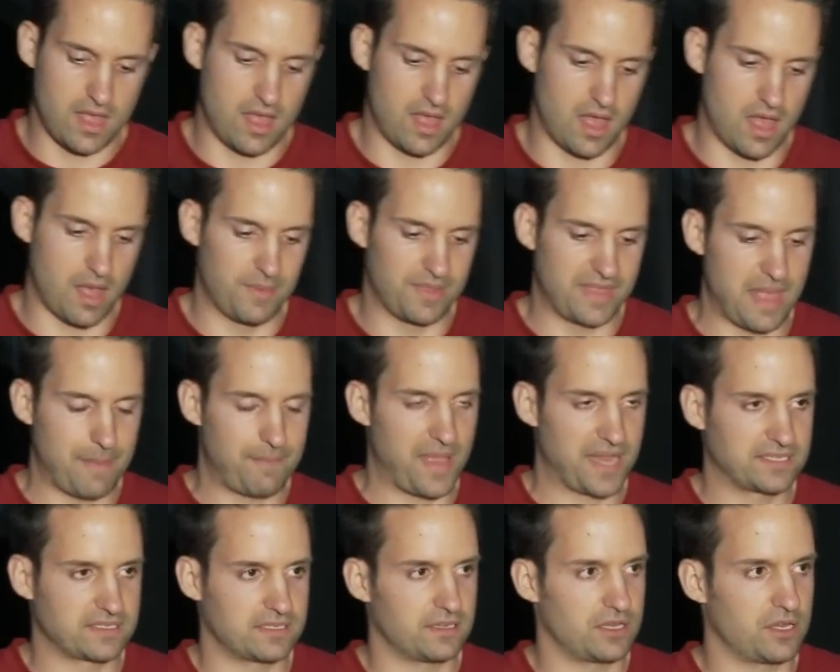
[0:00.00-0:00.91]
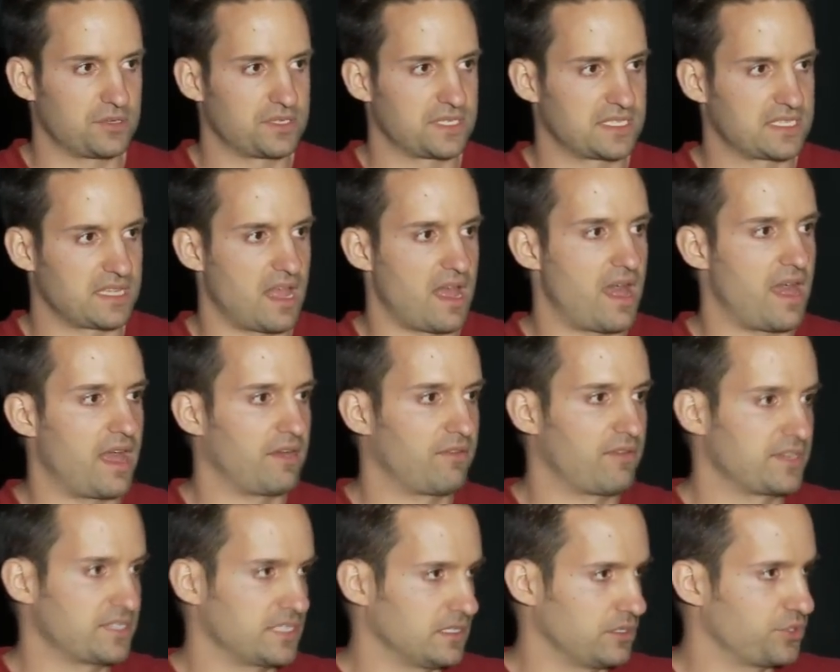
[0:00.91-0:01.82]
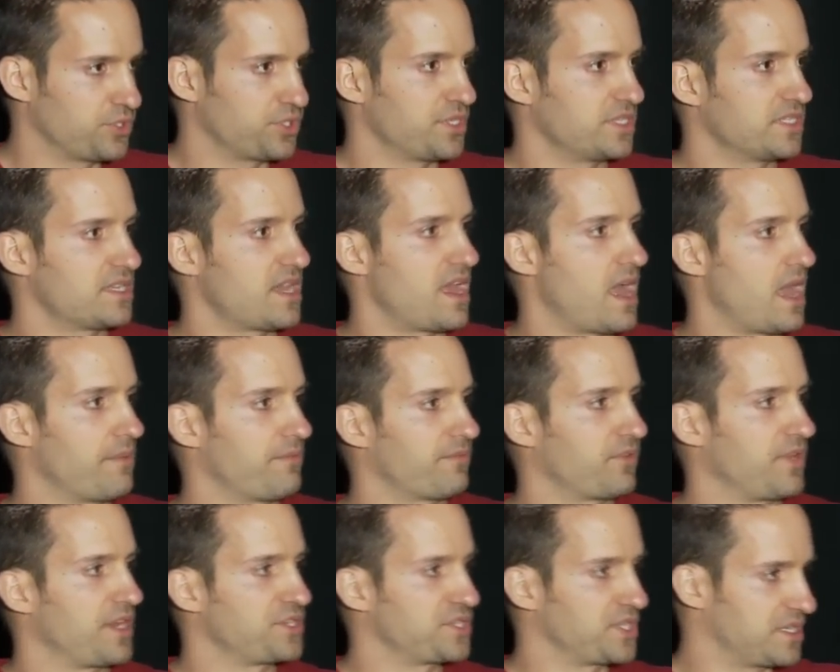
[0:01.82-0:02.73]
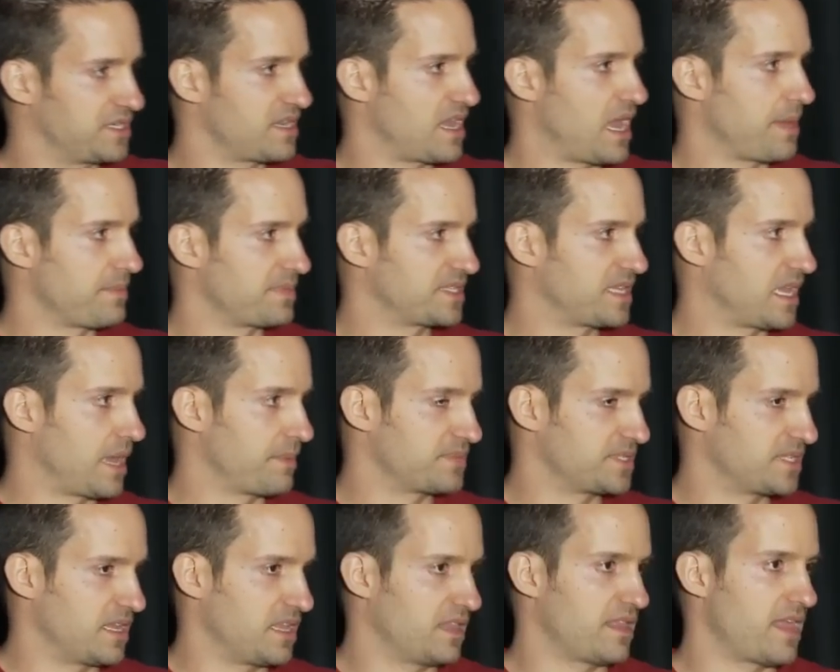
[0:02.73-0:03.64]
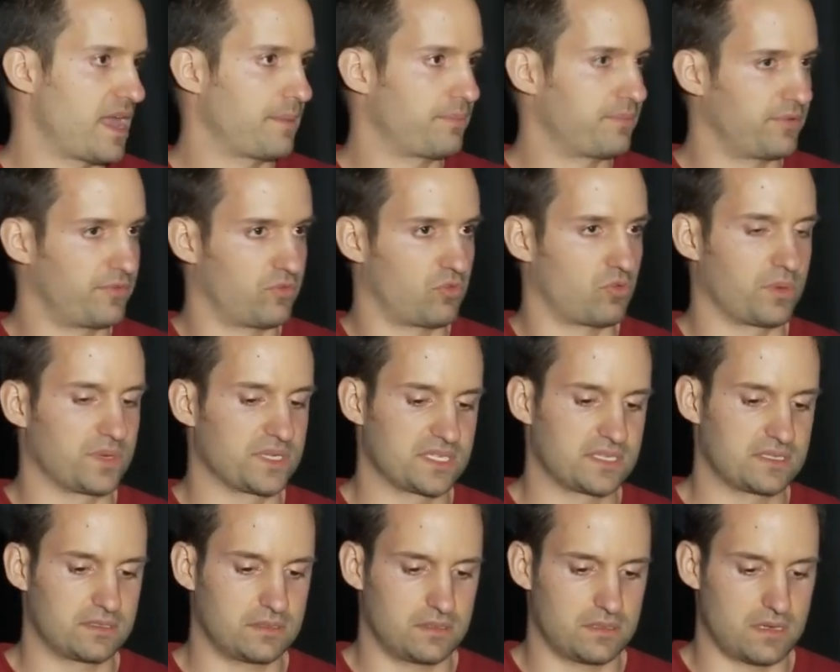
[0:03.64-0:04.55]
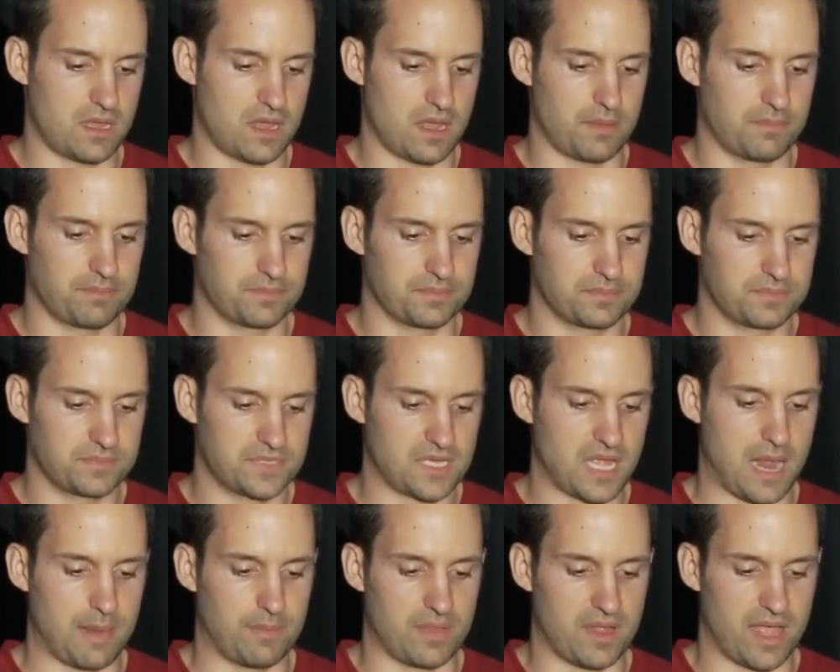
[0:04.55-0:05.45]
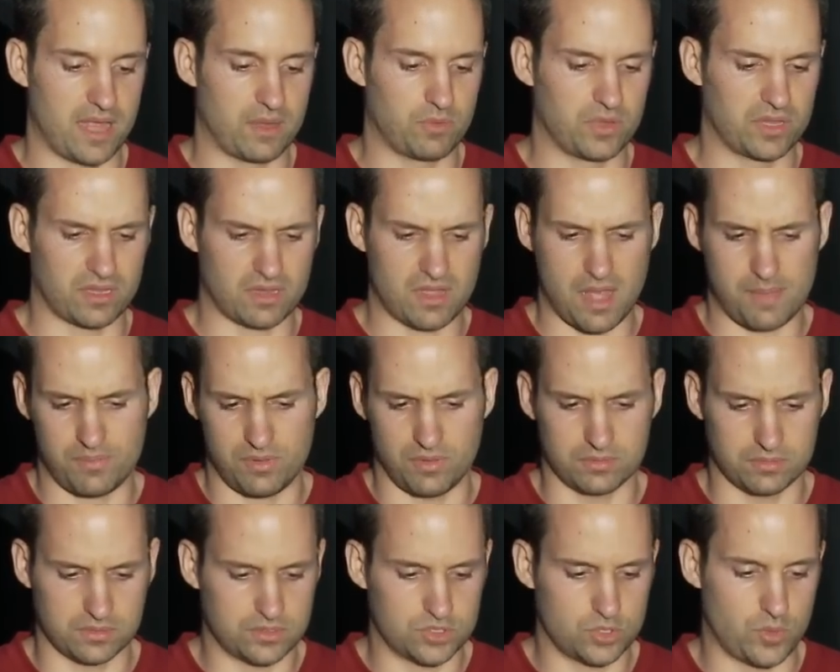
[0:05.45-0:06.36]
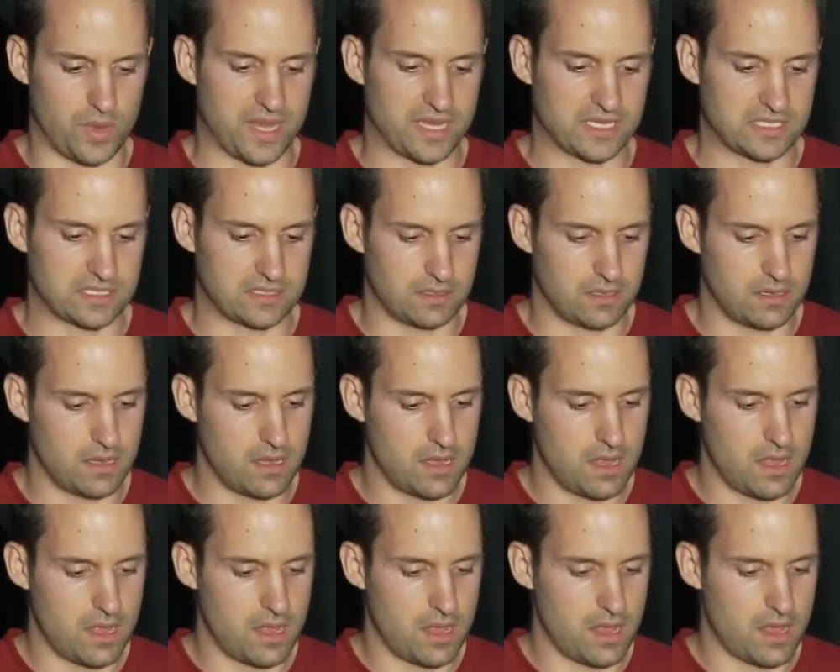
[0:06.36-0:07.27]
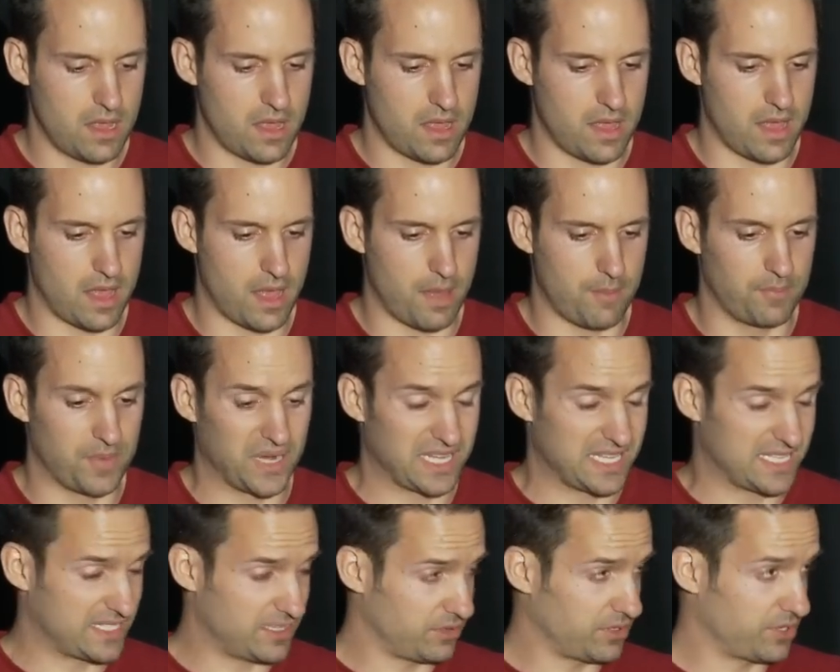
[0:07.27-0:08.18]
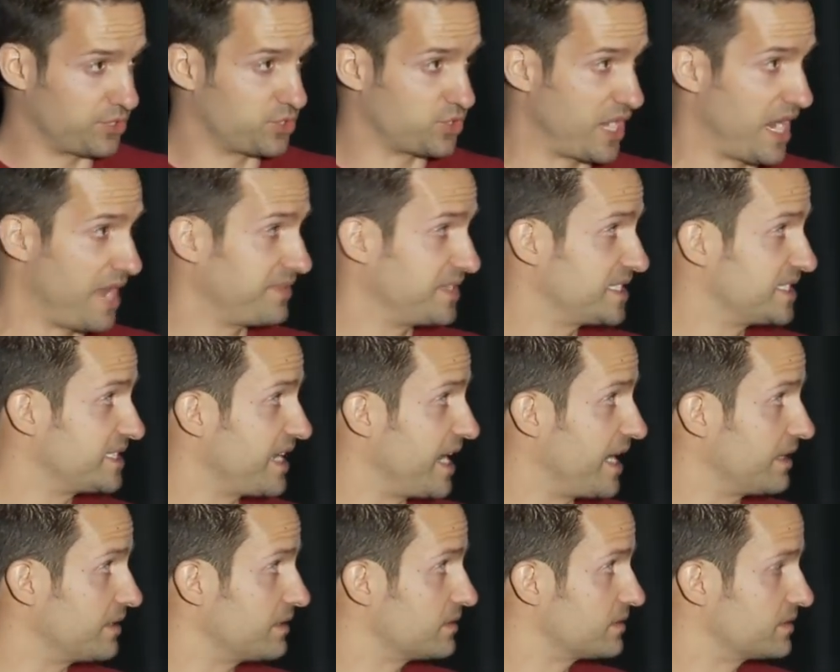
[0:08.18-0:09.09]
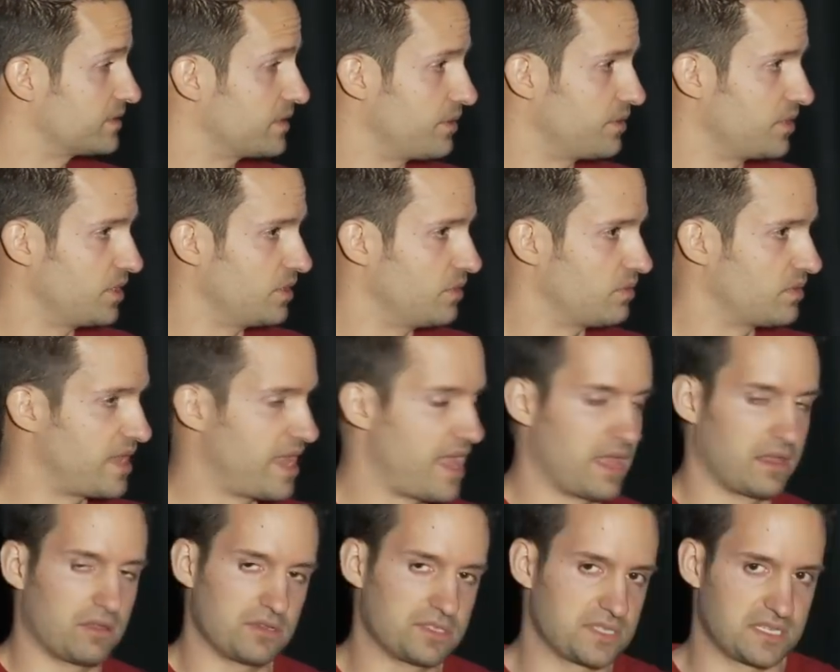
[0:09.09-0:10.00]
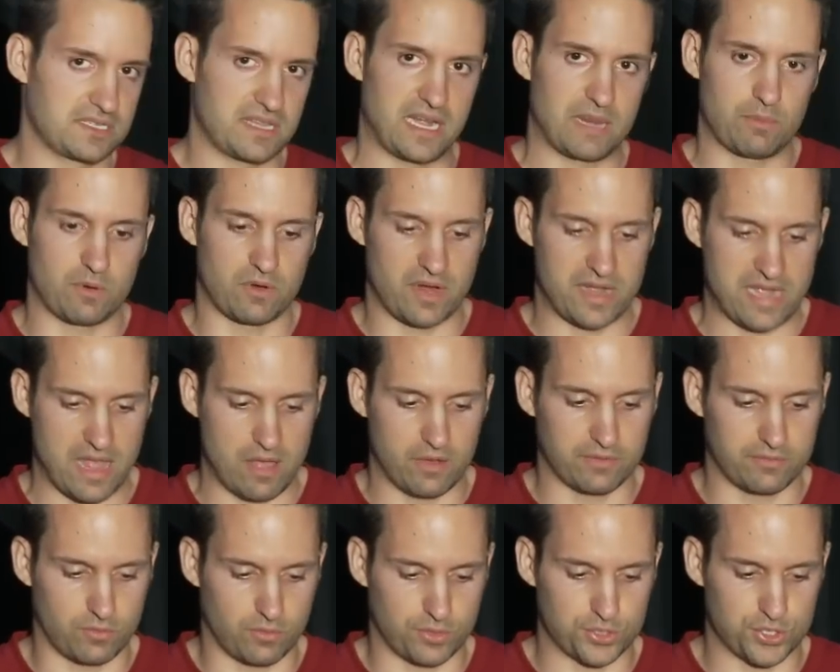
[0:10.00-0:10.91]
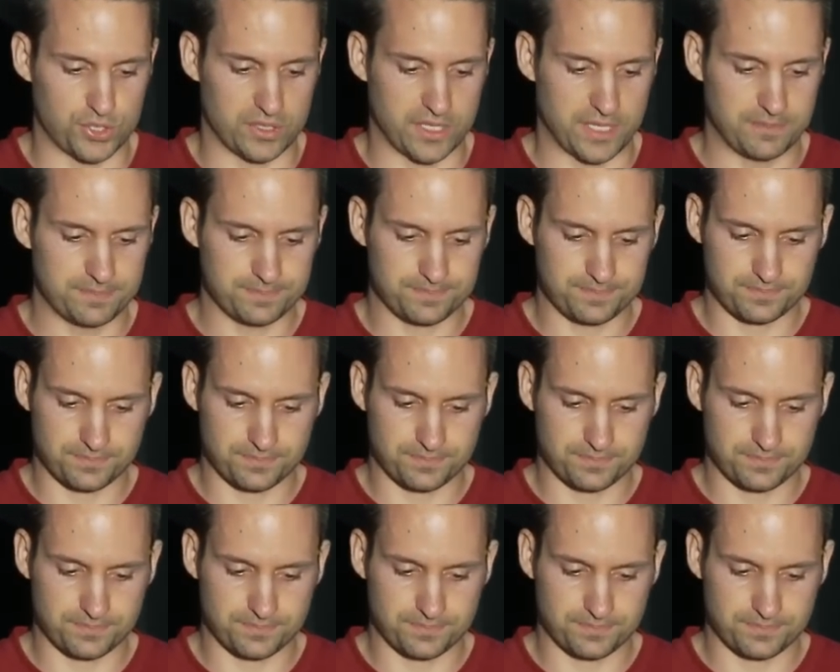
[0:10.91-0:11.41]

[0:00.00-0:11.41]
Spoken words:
And that basically uses the high resolution time for each of the timestamps in that performance timeline with a couple tweaks. But it's still in the draft state, so you can't use this anywhere right now, unfortunately.